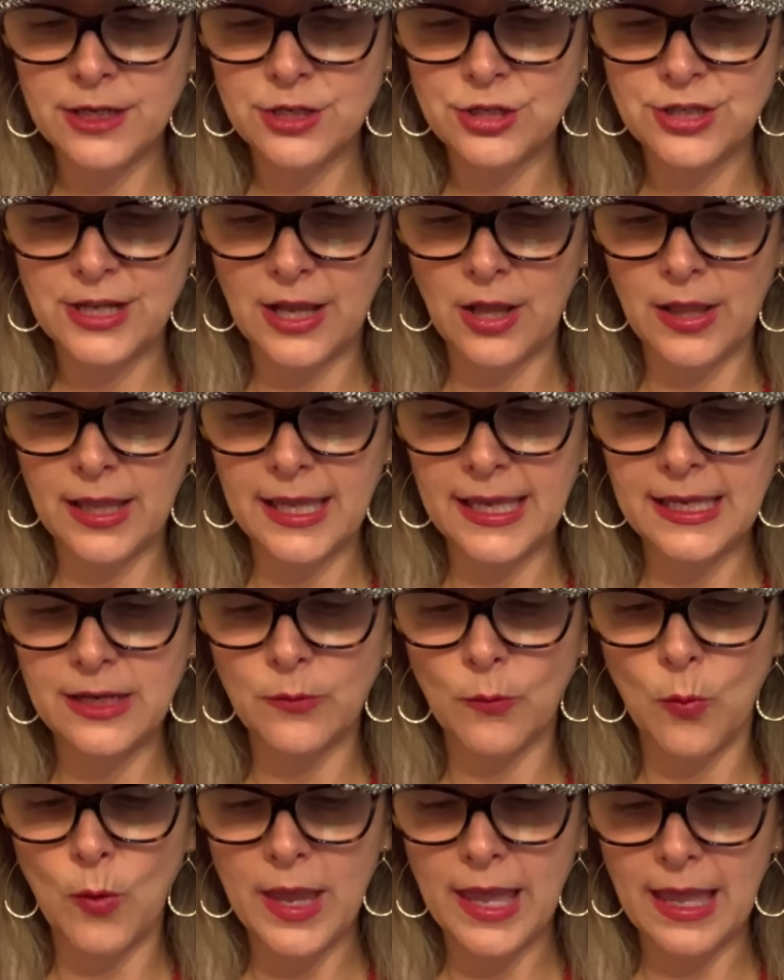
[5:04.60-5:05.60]
shall eat
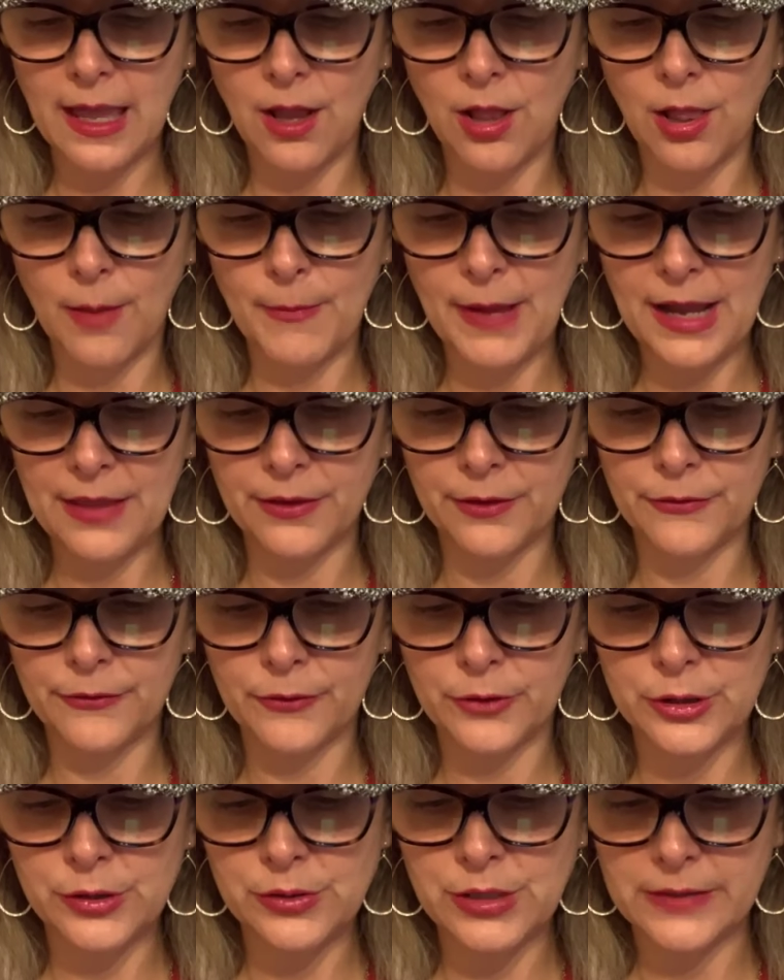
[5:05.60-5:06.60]
well by the
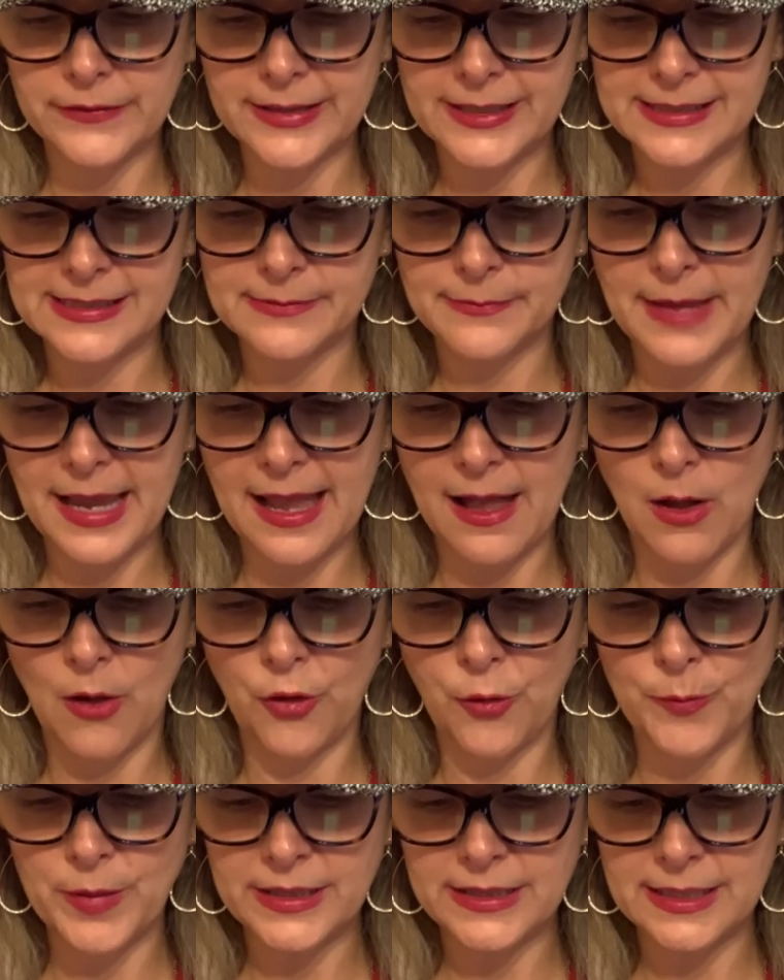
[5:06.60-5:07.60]
fruit of his mouth,
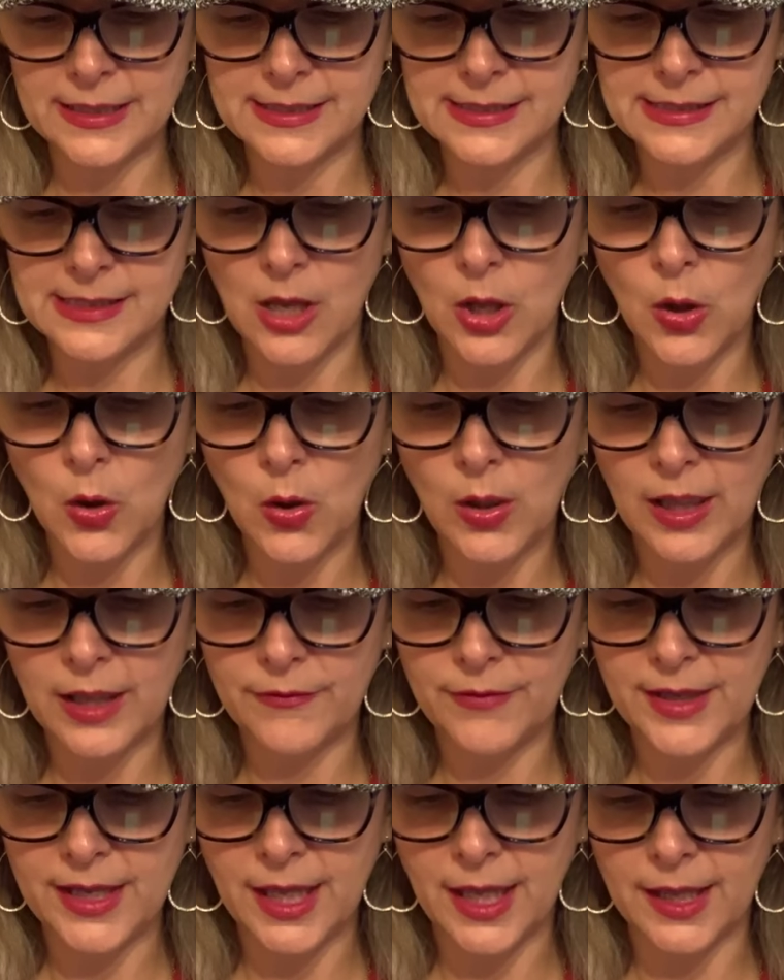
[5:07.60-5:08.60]
but the soul of
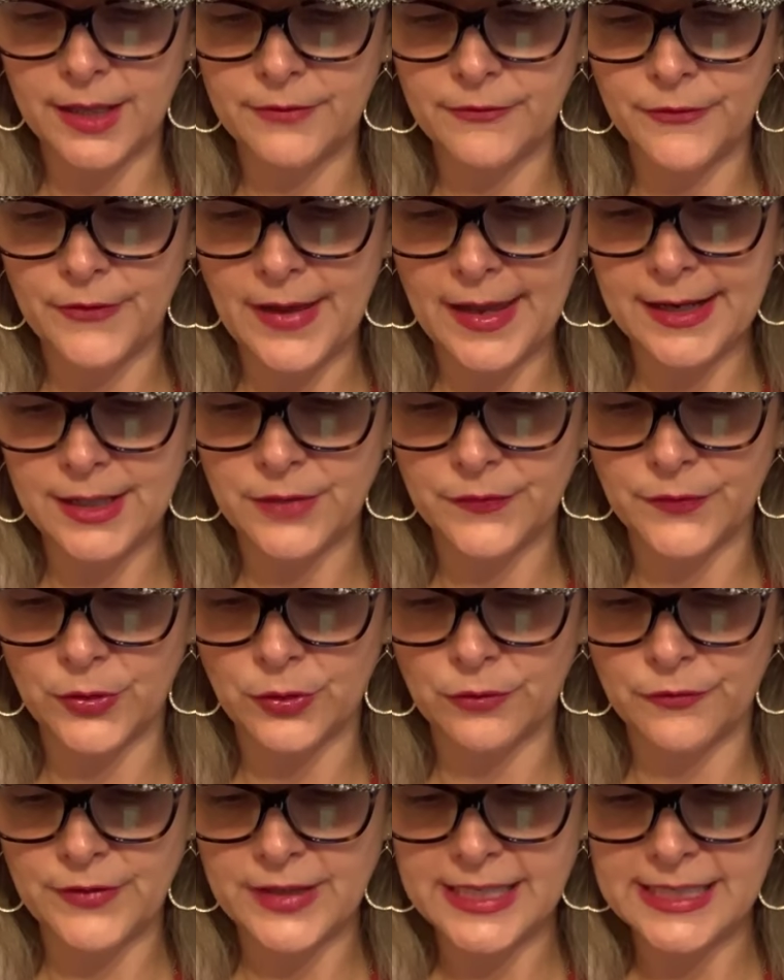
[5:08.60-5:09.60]
the
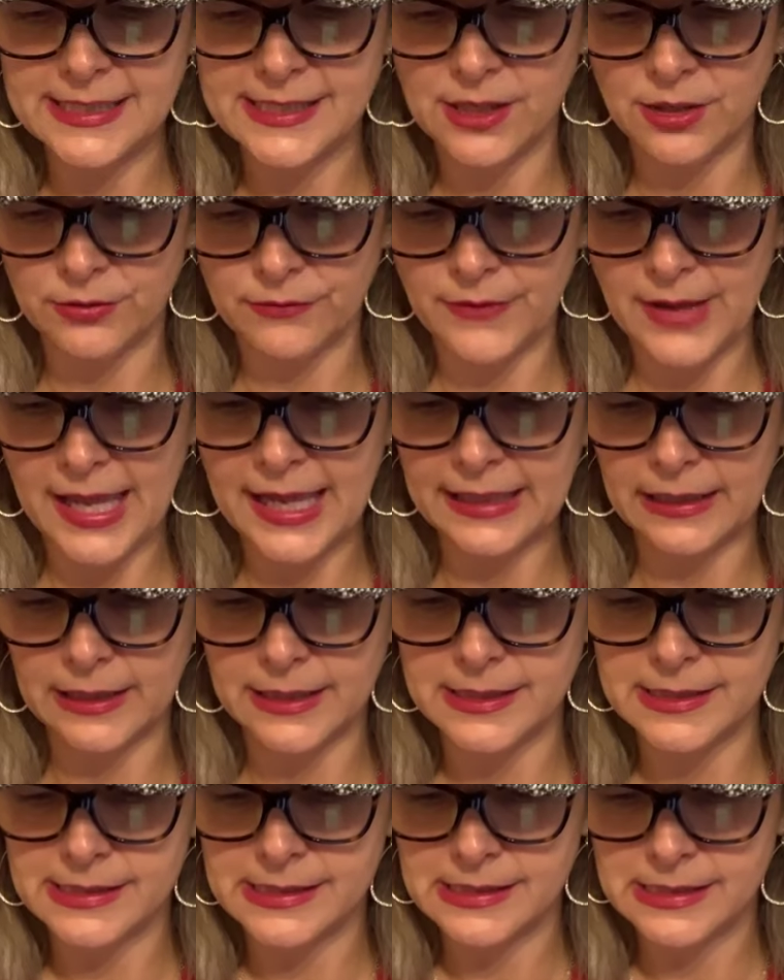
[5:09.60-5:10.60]
unfaithful feeds on
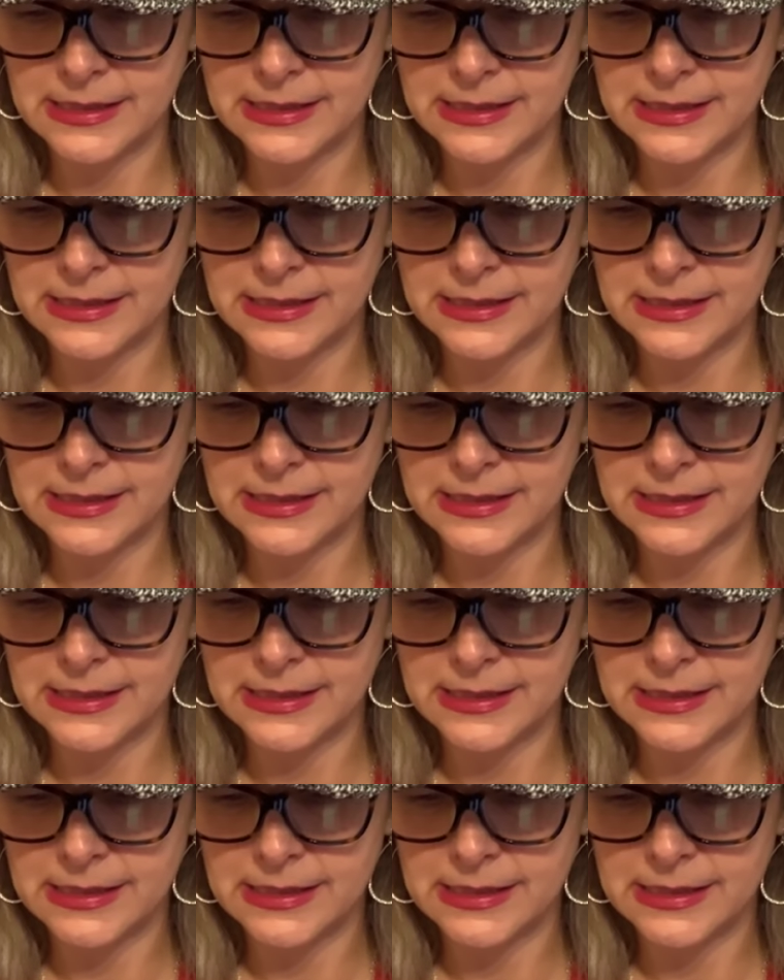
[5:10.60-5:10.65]
violence.